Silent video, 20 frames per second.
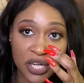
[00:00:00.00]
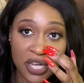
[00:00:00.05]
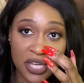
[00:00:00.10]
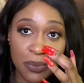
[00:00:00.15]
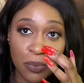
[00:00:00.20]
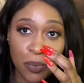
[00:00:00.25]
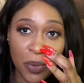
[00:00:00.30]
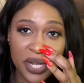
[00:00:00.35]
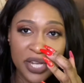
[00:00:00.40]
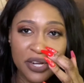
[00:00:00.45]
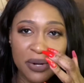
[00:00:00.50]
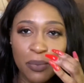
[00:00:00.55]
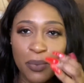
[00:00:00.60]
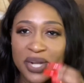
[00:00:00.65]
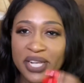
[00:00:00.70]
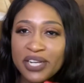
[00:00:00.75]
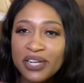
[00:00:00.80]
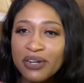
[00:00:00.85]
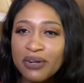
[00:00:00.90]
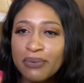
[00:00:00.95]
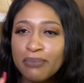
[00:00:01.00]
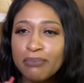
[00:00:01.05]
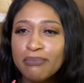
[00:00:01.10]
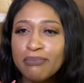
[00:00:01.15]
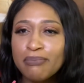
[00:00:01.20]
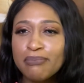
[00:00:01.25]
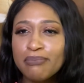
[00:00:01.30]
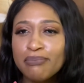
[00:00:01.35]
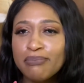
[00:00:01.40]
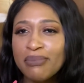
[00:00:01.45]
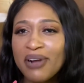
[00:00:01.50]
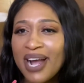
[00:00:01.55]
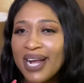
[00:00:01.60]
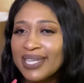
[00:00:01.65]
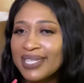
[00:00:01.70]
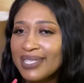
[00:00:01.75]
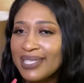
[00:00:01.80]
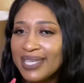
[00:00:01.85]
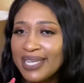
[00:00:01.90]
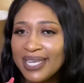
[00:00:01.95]
When you're
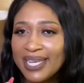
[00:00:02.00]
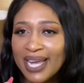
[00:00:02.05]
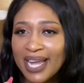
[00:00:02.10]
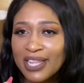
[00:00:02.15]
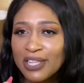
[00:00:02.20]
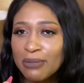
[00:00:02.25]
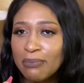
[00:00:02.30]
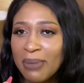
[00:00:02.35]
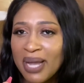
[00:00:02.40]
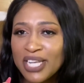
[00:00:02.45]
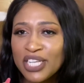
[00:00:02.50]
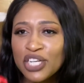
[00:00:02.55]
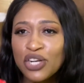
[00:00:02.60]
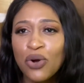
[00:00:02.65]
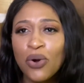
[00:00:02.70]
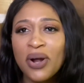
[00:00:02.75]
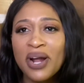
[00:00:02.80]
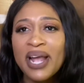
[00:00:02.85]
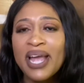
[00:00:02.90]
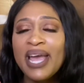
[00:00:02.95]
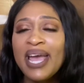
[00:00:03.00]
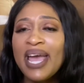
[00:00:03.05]
practicing candle magic or